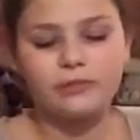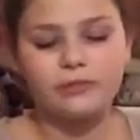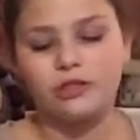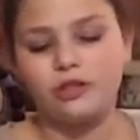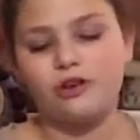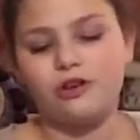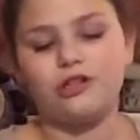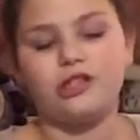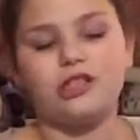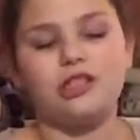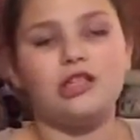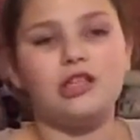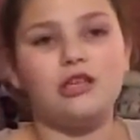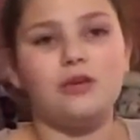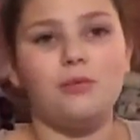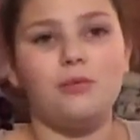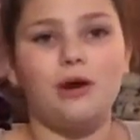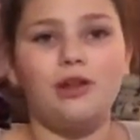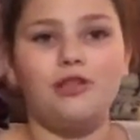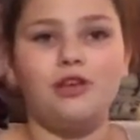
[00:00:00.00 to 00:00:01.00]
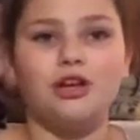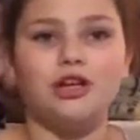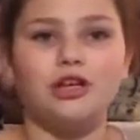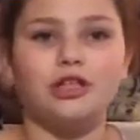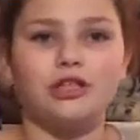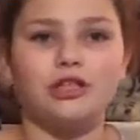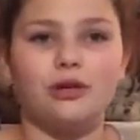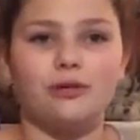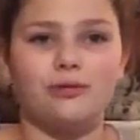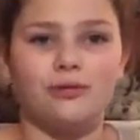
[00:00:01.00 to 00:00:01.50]
They're just the
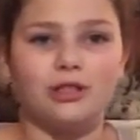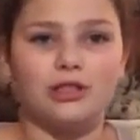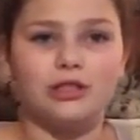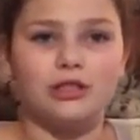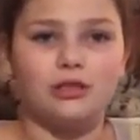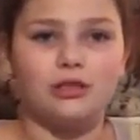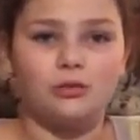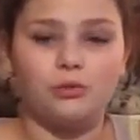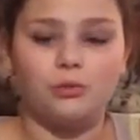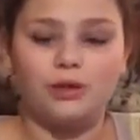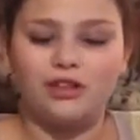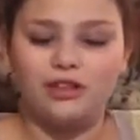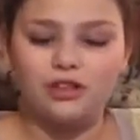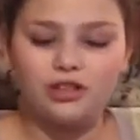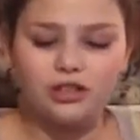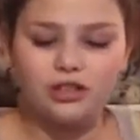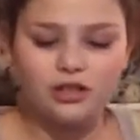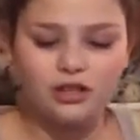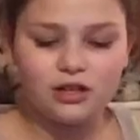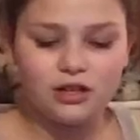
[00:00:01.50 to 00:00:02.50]
Weathers original Weather